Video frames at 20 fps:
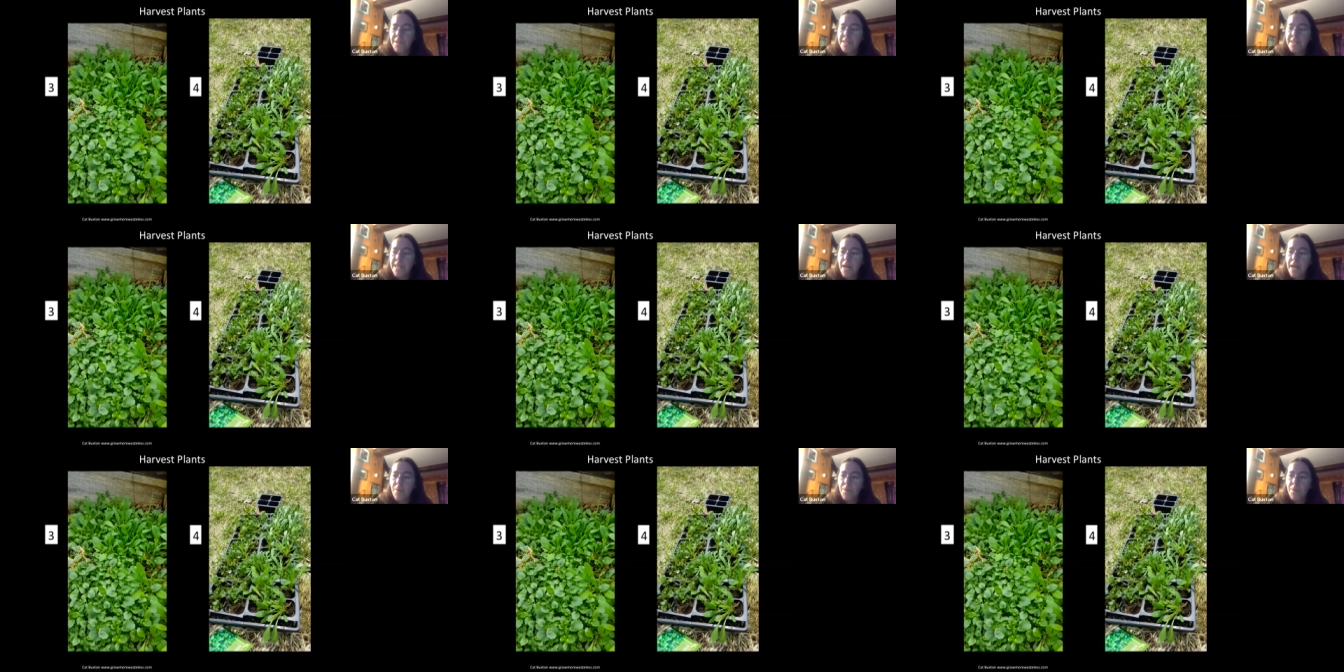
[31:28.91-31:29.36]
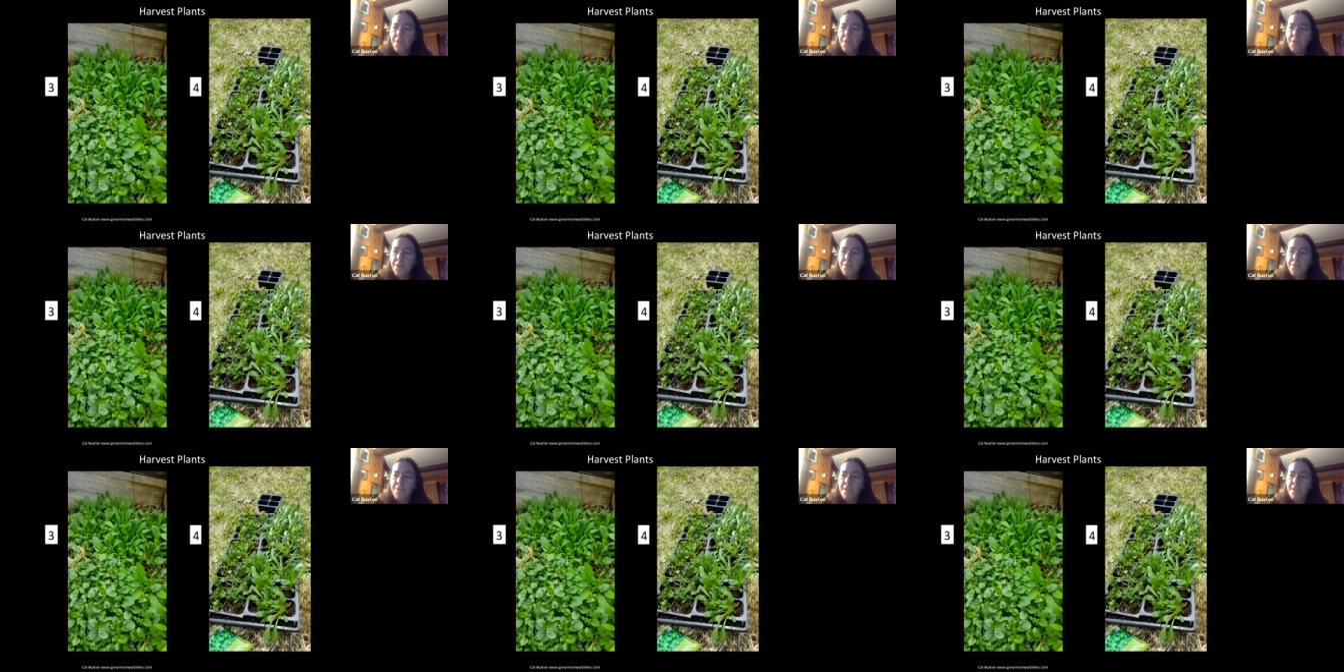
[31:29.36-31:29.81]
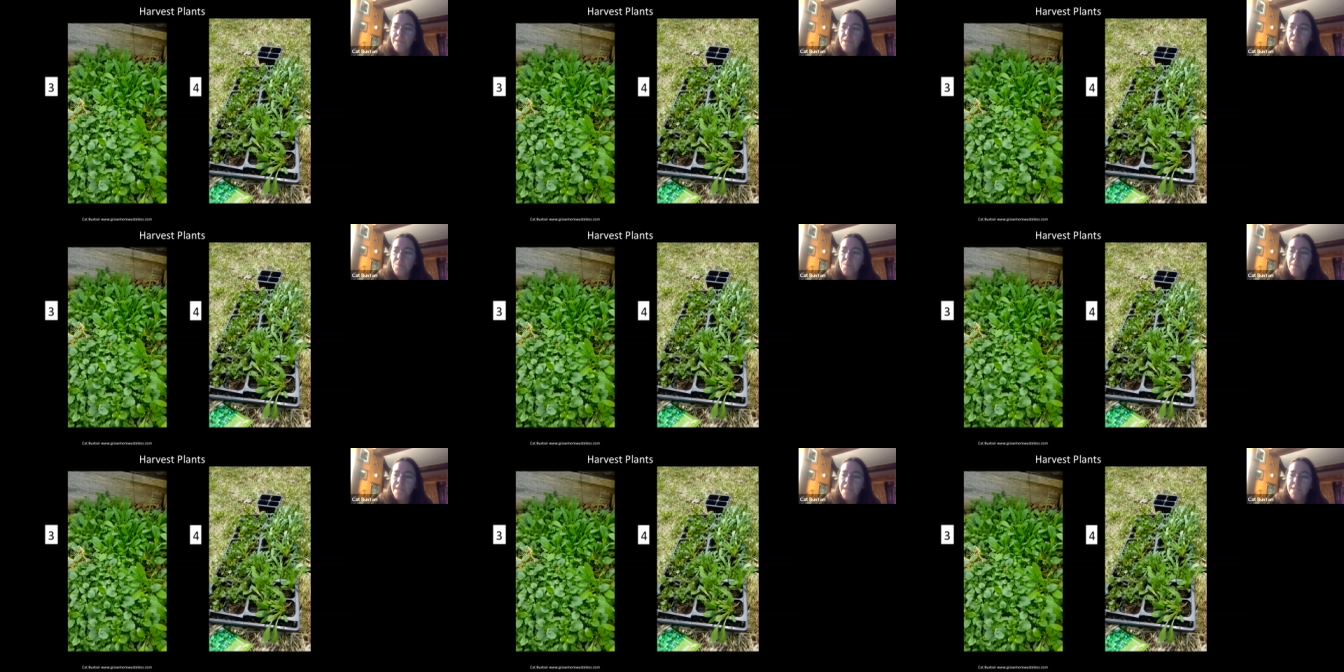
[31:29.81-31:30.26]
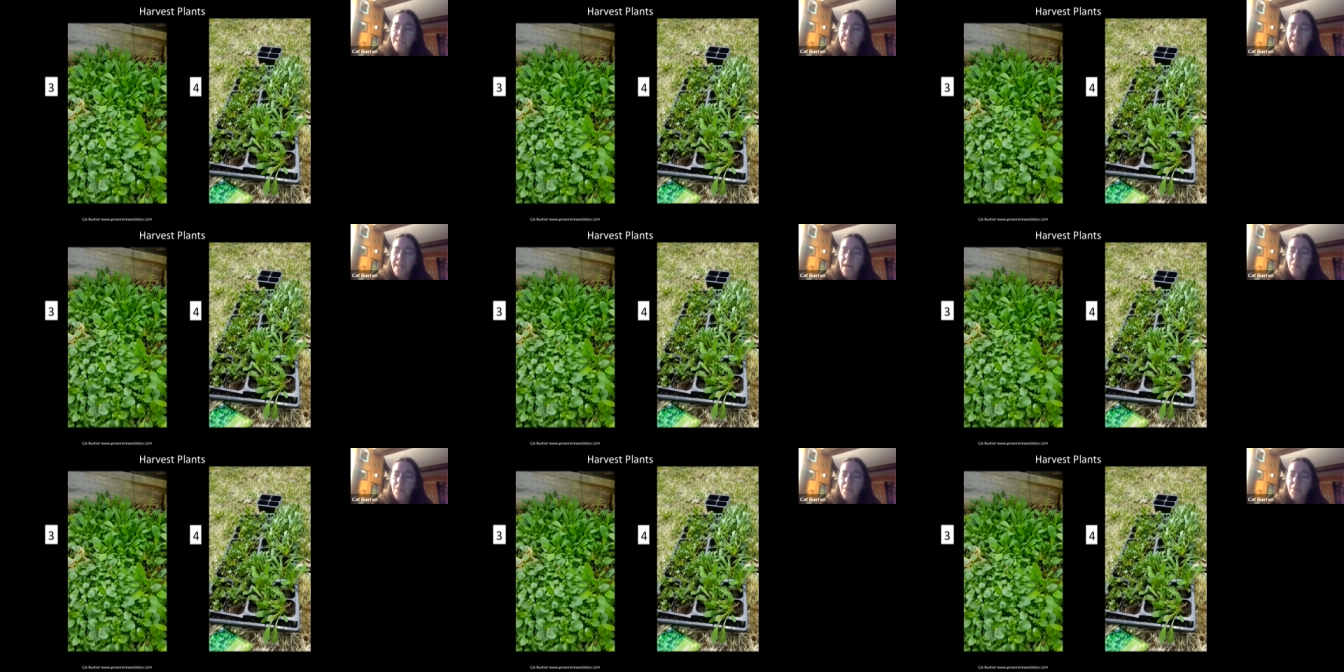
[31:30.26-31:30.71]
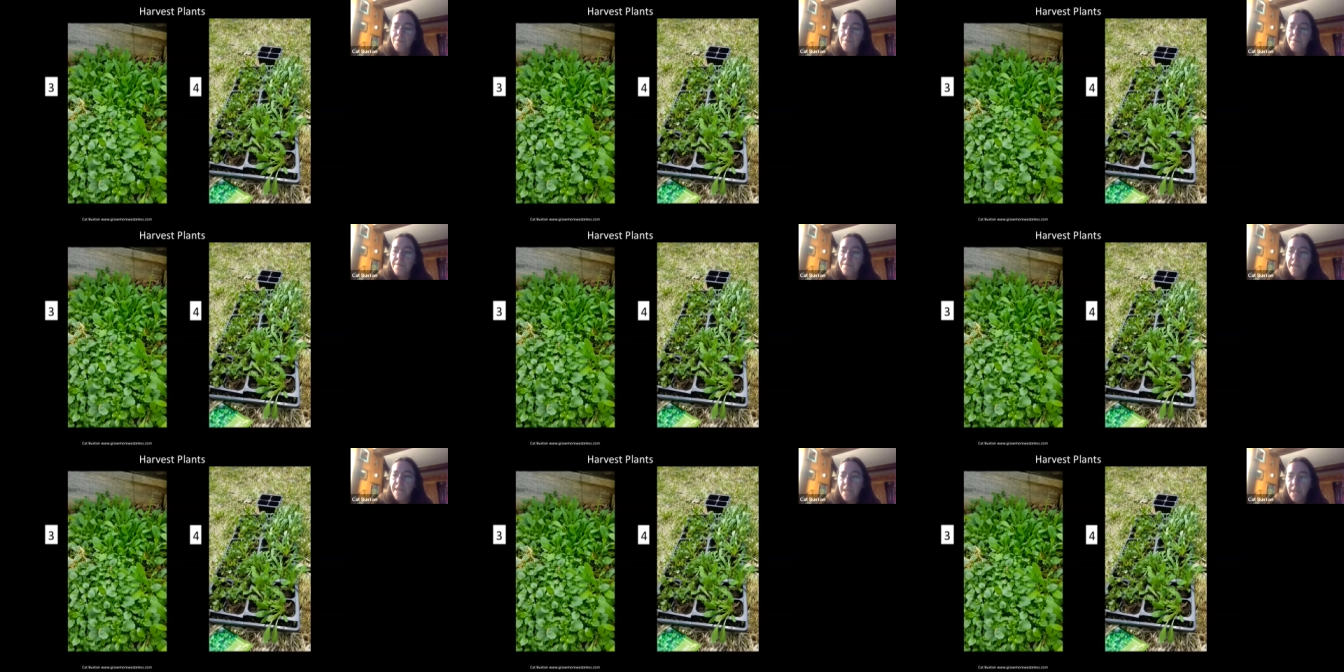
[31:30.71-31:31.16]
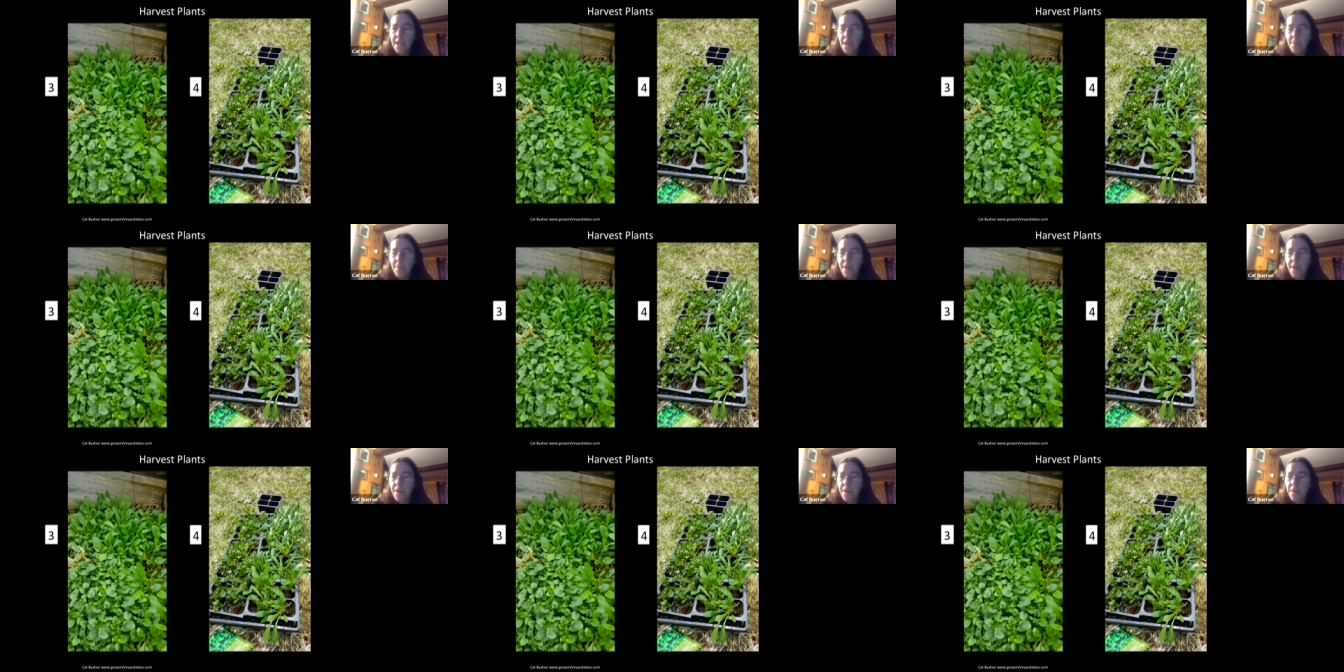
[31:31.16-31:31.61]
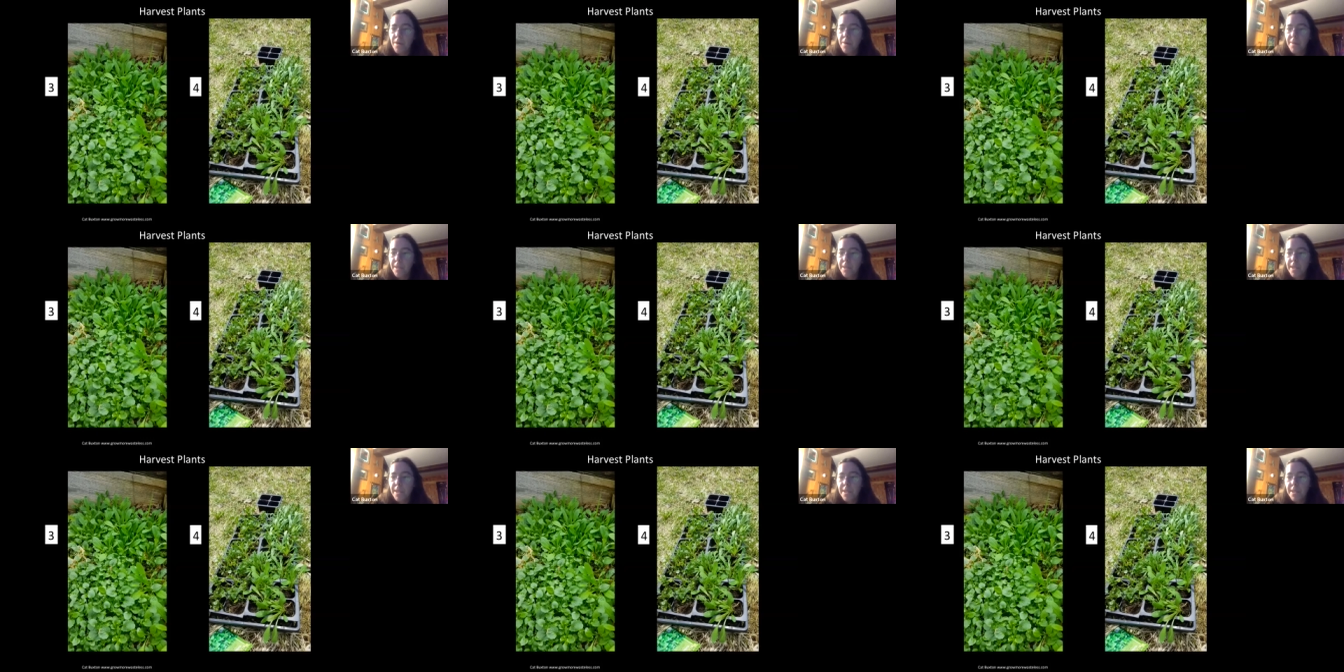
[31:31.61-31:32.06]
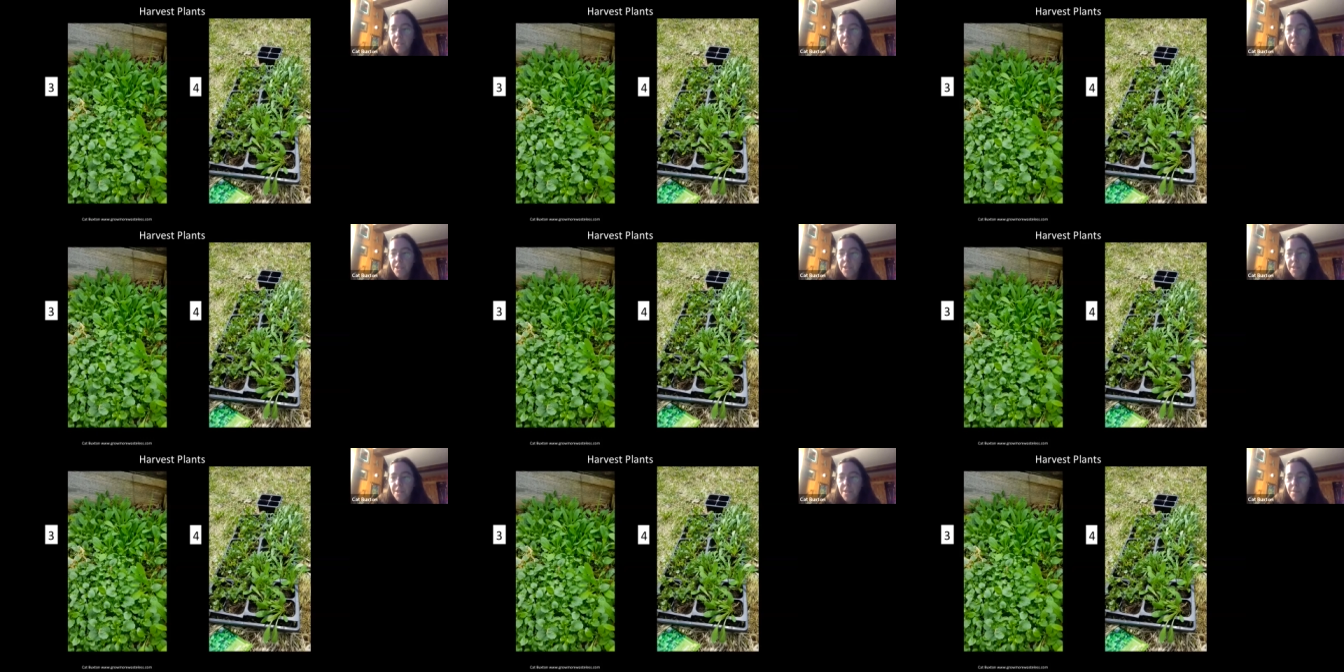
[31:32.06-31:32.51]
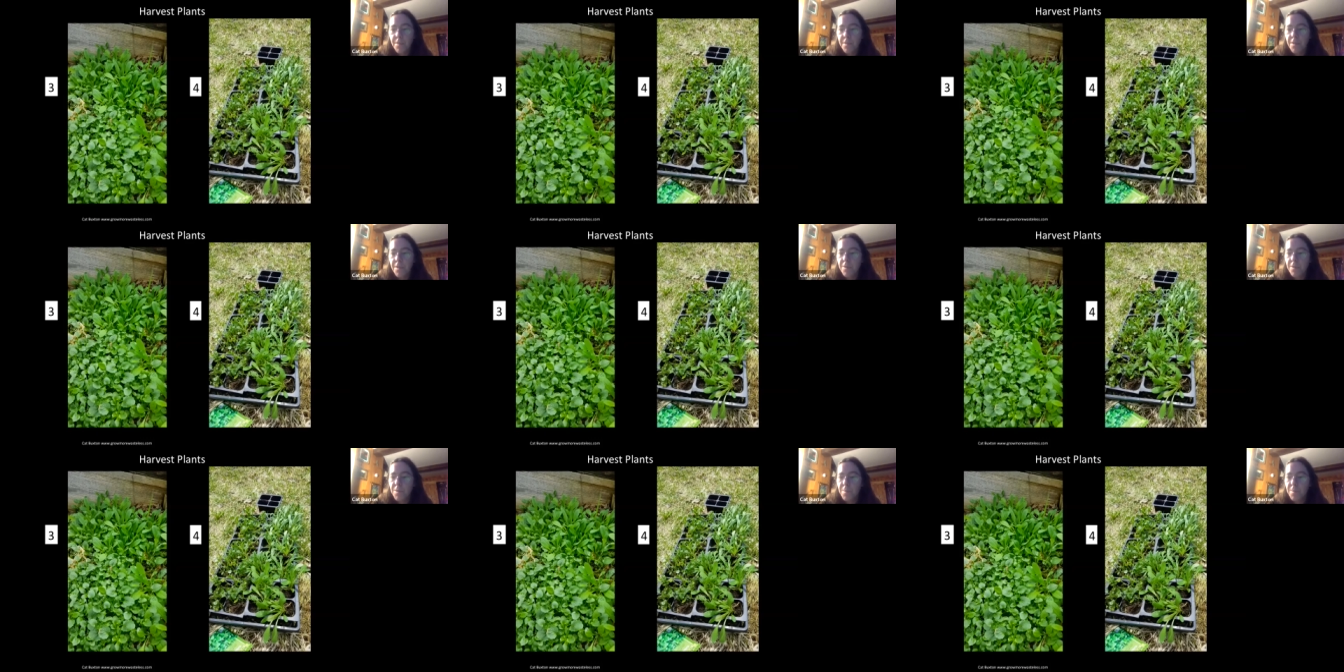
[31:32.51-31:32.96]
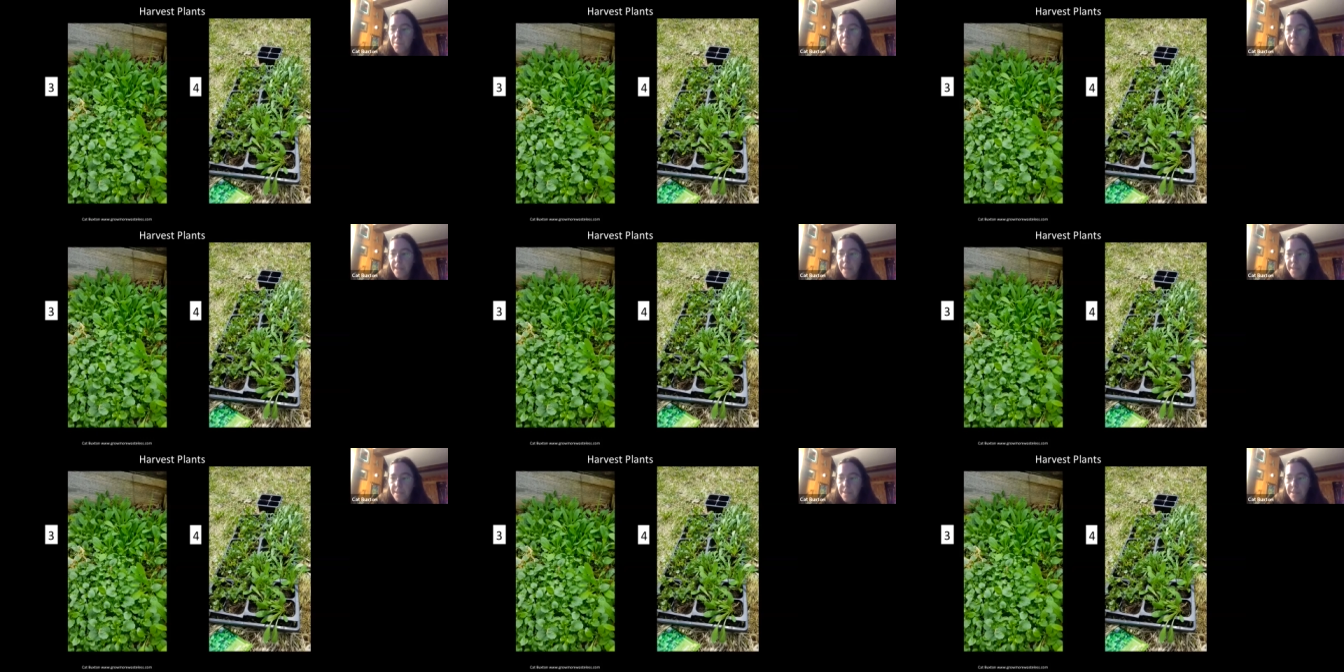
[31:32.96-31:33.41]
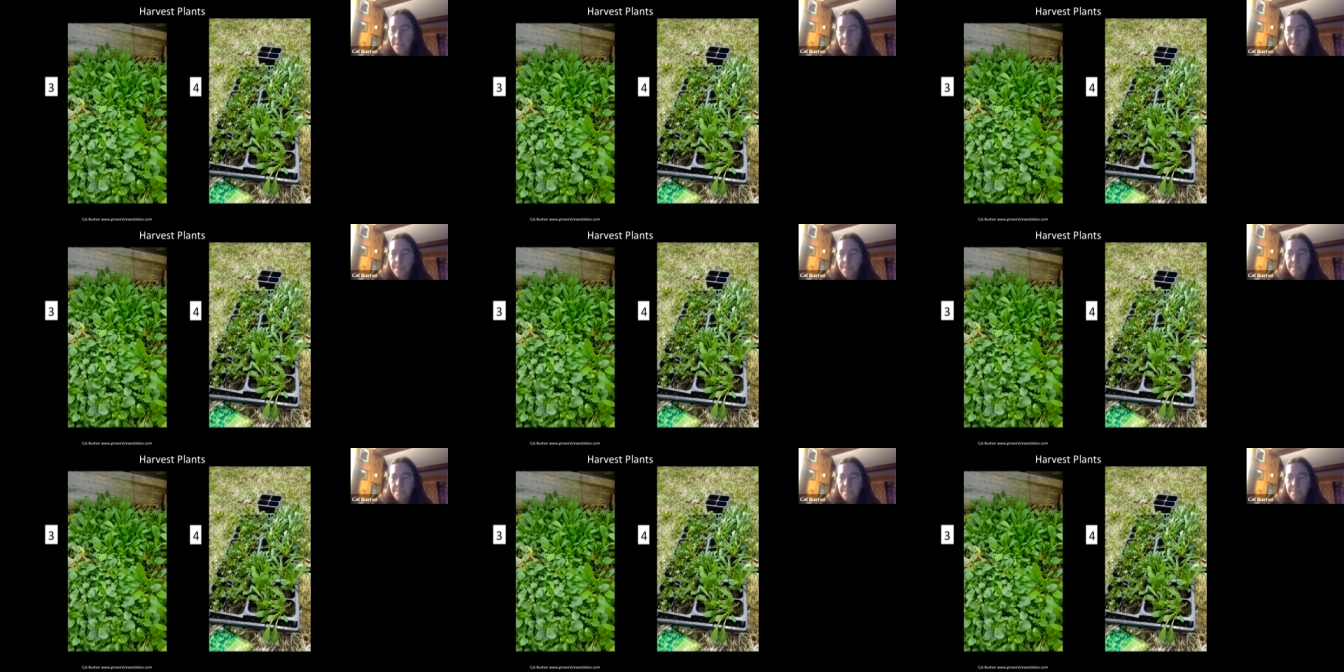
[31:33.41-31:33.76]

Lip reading: it's how we're using the space and how we're thinking about our relationship with those plants.